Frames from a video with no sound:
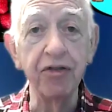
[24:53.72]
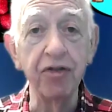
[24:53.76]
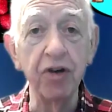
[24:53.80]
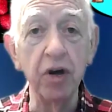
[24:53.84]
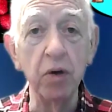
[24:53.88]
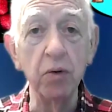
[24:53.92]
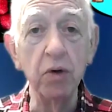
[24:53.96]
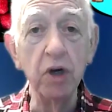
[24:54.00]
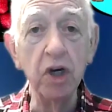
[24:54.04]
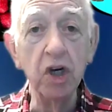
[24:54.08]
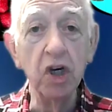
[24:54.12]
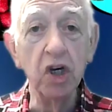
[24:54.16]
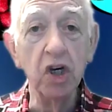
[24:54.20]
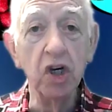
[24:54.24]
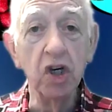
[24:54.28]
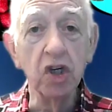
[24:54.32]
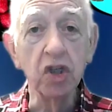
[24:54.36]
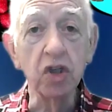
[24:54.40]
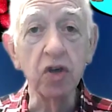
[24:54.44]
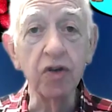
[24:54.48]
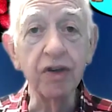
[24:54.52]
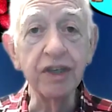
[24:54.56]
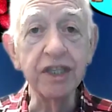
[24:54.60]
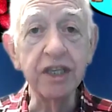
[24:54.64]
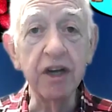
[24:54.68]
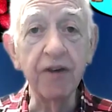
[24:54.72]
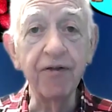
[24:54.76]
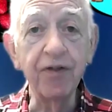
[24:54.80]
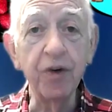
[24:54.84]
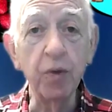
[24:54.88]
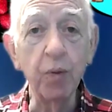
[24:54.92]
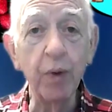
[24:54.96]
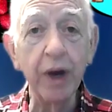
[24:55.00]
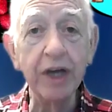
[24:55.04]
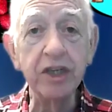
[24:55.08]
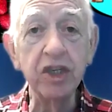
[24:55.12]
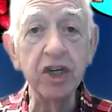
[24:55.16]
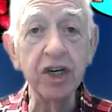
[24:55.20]
through. So there's
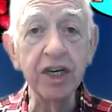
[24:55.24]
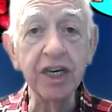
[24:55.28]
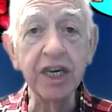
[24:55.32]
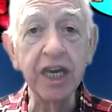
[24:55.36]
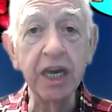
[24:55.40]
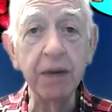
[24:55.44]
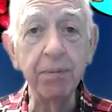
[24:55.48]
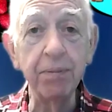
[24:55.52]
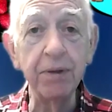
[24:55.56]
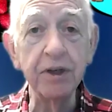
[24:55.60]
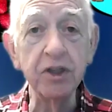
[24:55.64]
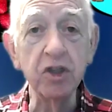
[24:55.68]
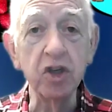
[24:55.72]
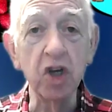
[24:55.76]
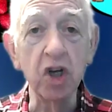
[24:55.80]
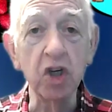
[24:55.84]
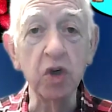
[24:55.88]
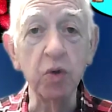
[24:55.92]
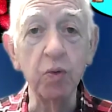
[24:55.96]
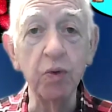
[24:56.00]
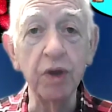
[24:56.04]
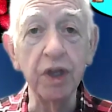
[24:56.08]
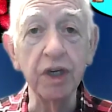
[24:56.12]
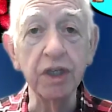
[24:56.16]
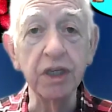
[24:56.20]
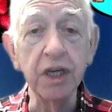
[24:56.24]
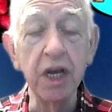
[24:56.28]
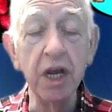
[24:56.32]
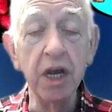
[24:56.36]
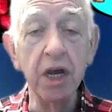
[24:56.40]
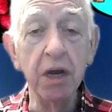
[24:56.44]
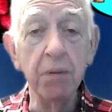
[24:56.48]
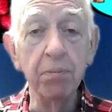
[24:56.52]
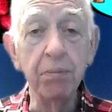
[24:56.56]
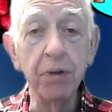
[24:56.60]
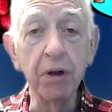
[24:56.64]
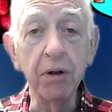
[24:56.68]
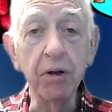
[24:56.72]
different ways you can keep in touch with us.
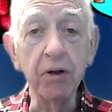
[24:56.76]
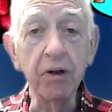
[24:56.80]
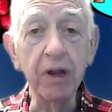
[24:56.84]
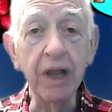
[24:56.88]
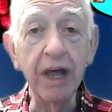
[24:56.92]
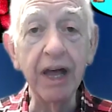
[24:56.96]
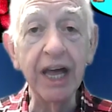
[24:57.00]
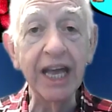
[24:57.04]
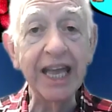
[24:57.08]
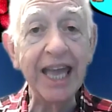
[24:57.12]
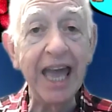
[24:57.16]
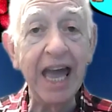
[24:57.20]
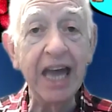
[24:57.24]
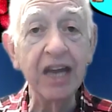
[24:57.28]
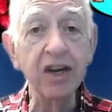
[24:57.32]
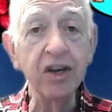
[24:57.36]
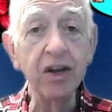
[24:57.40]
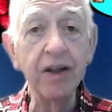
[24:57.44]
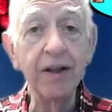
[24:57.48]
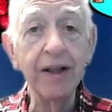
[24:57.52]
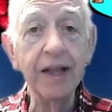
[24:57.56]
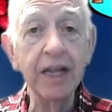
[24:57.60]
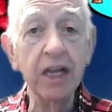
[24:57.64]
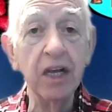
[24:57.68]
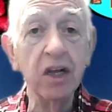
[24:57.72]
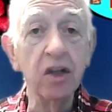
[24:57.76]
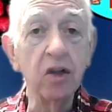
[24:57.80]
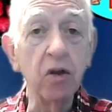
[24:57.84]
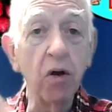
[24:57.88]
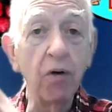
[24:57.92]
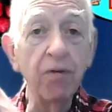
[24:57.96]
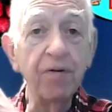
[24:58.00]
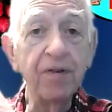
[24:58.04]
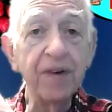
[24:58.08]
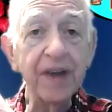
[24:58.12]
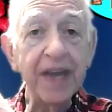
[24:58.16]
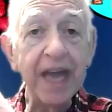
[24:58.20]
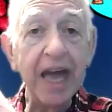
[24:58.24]
But again,
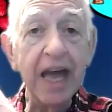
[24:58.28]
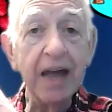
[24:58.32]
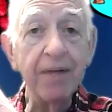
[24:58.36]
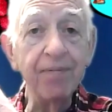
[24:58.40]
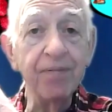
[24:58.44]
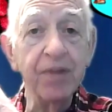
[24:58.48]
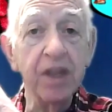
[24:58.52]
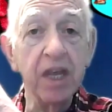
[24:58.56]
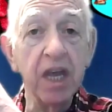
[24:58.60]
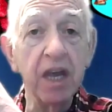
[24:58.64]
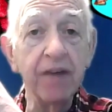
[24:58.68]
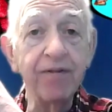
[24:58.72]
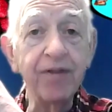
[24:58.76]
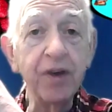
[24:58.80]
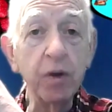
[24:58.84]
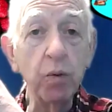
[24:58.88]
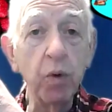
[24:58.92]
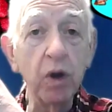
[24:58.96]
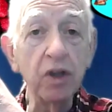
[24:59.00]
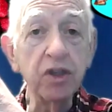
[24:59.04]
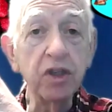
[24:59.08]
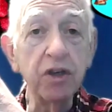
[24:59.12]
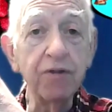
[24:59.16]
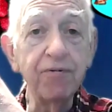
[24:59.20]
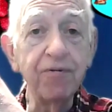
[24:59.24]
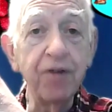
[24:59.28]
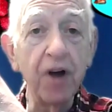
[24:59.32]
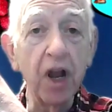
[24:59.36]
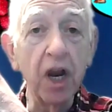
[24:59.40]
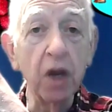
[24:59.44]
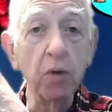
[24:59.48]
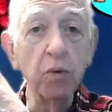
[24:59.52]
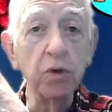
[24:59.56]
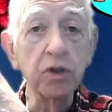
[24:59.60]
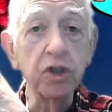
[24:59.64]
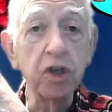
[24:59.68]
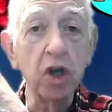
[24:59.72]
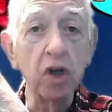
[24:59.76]
don't forget, if you want to
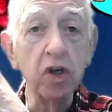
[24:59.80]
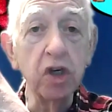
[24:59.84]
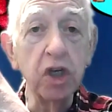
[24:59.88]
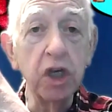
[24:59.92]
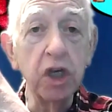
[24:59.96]
follow us on